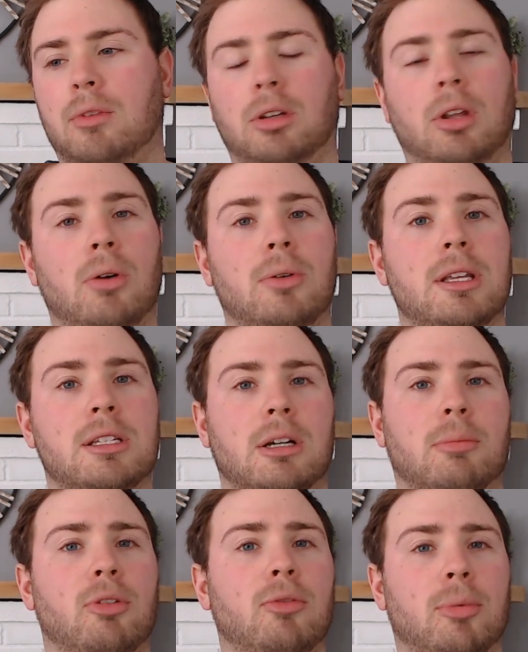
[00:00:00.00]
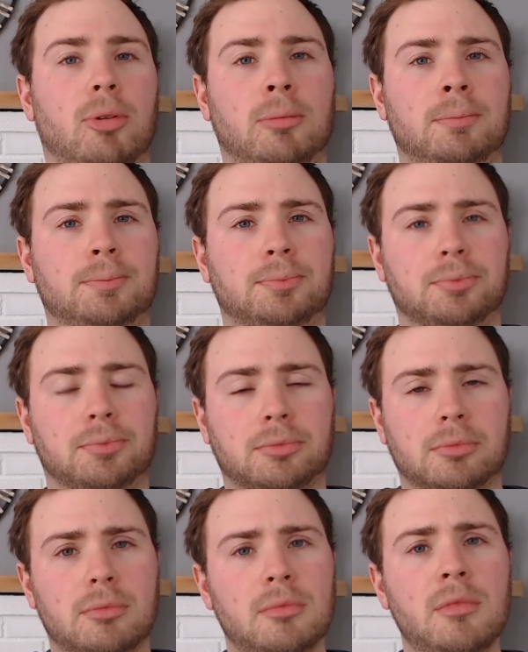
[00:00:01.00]
the loan isn't approvable.
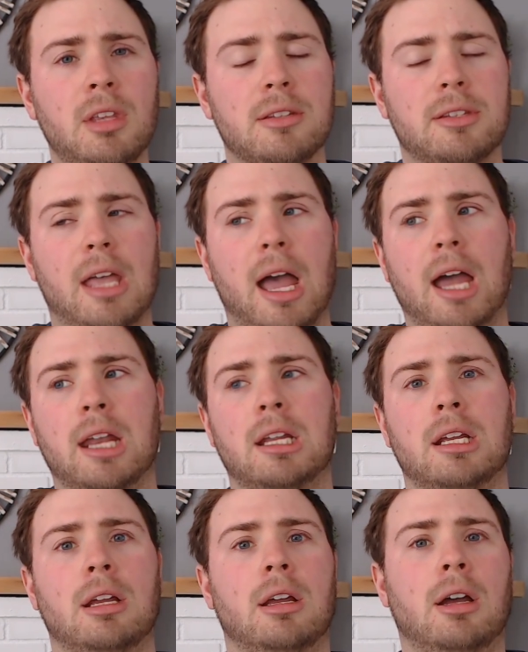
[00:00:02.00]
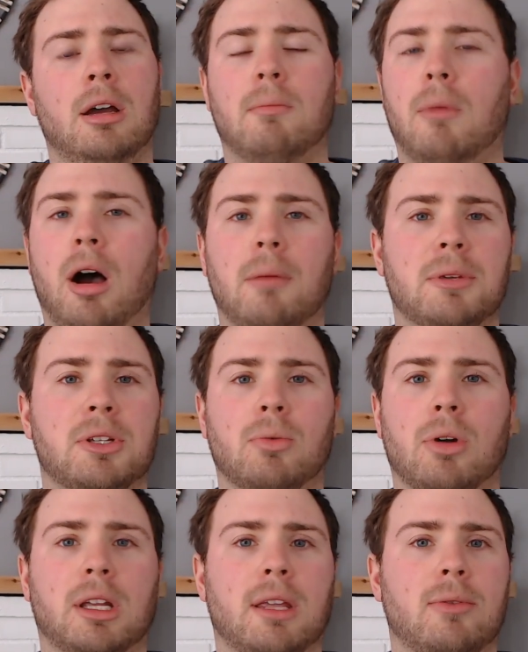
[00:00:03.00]
It's that mom doesn't
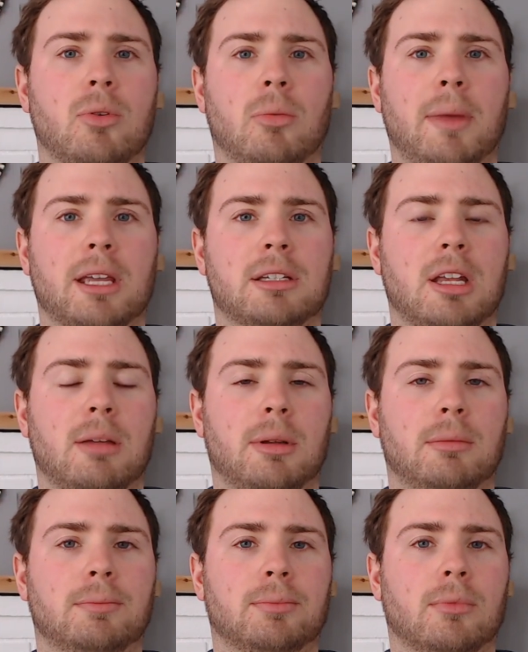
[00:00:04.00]
want to give you a bank statement.